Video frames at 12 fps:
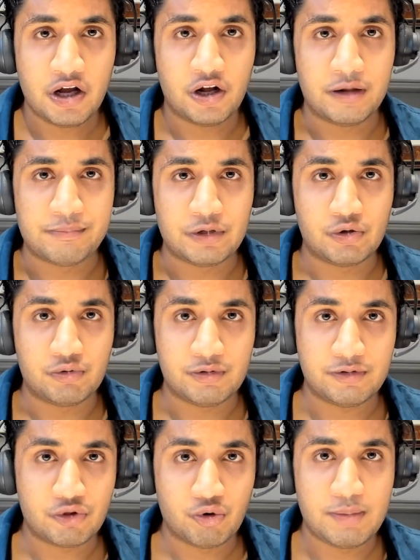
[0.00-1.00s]

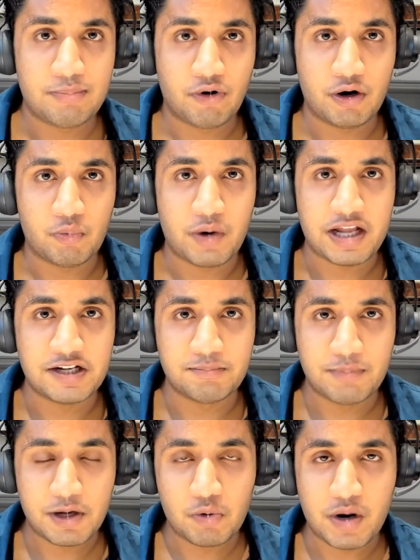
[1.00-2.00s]
3-point range,
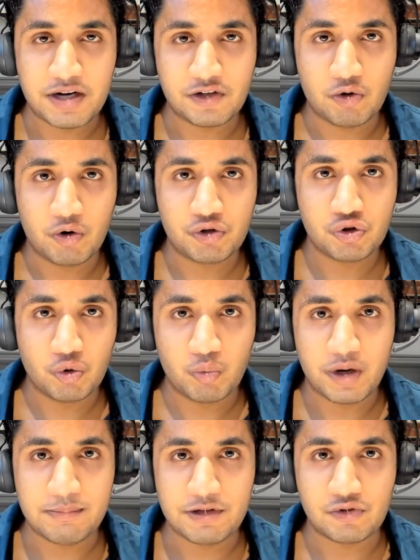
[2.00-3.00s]
mid range, going to the
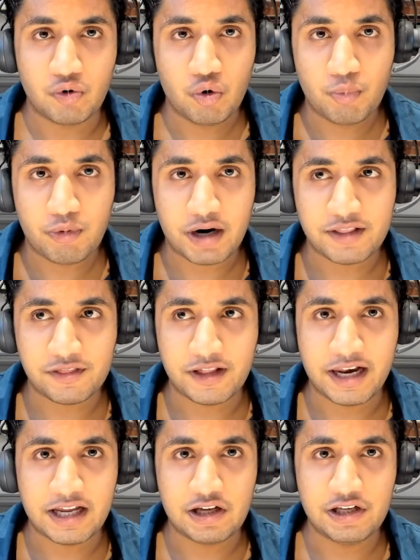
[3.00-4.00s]
rim. He's uber
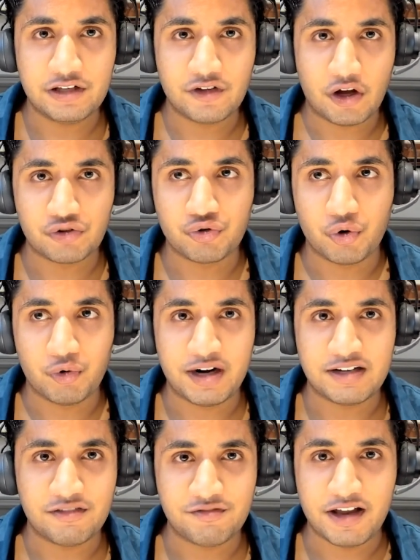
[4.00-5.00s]
athletic. He's also a
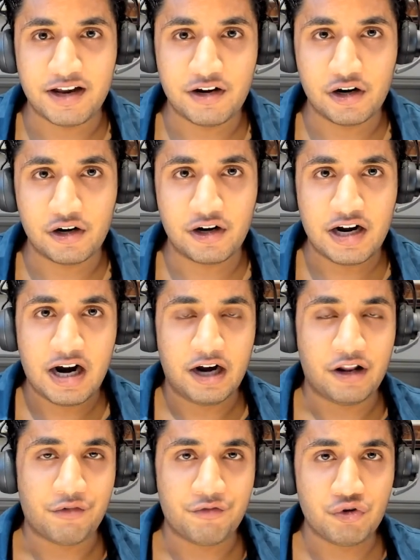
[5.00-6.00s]
great defender.
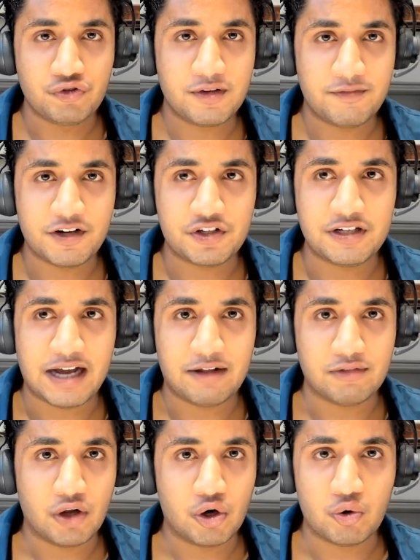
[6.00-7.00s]
And then Vucevic
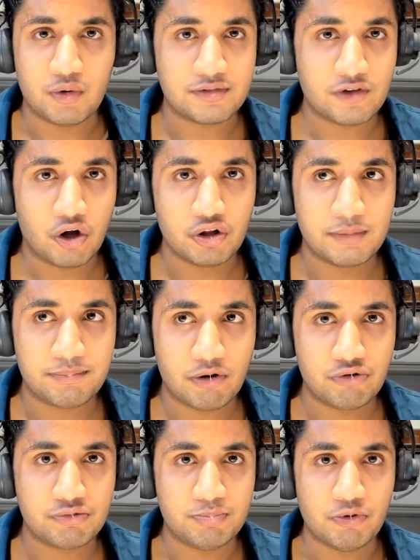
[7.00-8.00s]
down low, who has all the
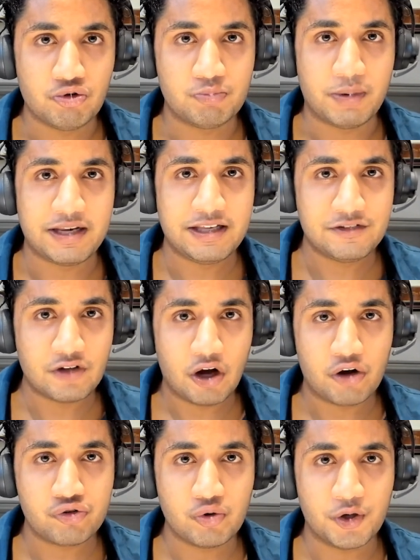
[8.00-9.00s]
post moves, but he's
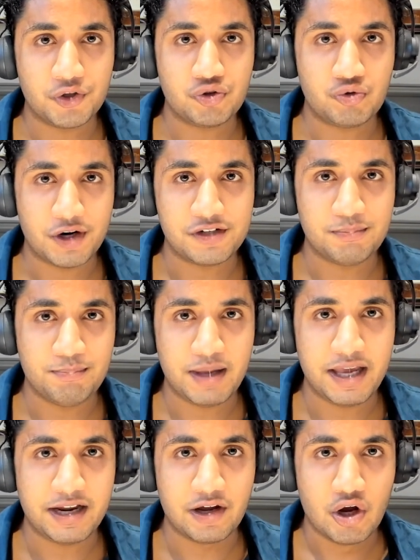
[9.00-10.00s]
also a stretch
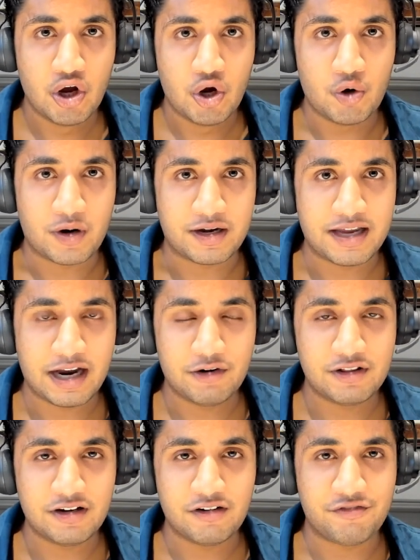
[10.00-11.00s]
big who can
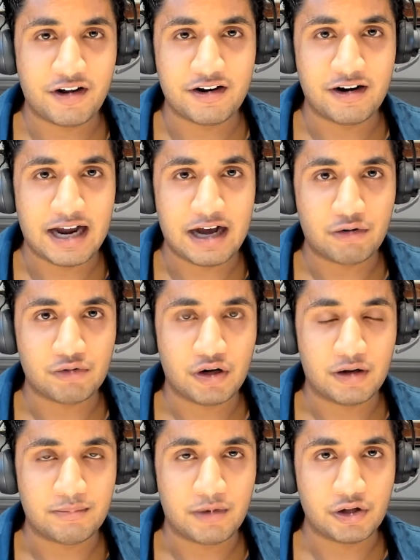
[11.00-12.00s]
carry the defender out
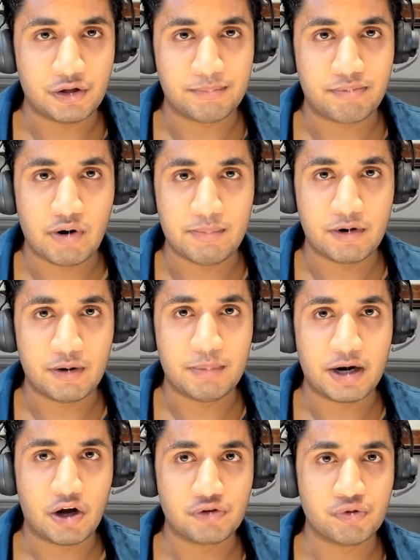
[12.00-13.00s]
on the perimeter,
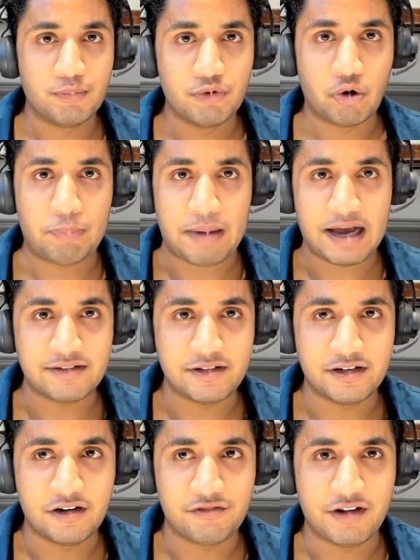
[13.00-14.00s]
but also blow past
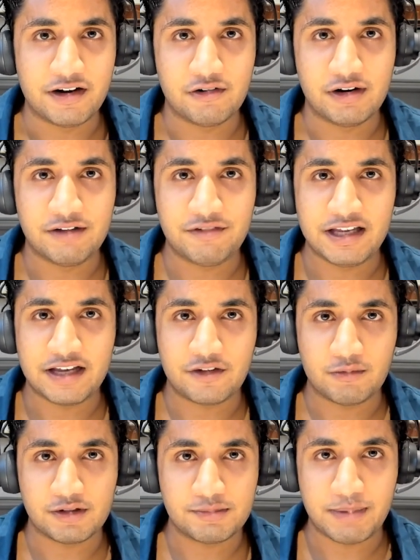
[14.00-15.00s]
the defender if he has
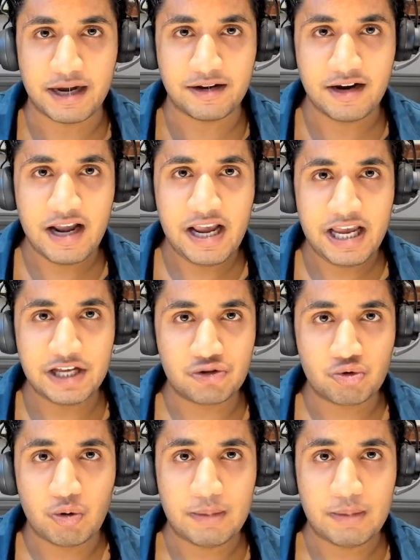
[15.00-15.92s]
to respect his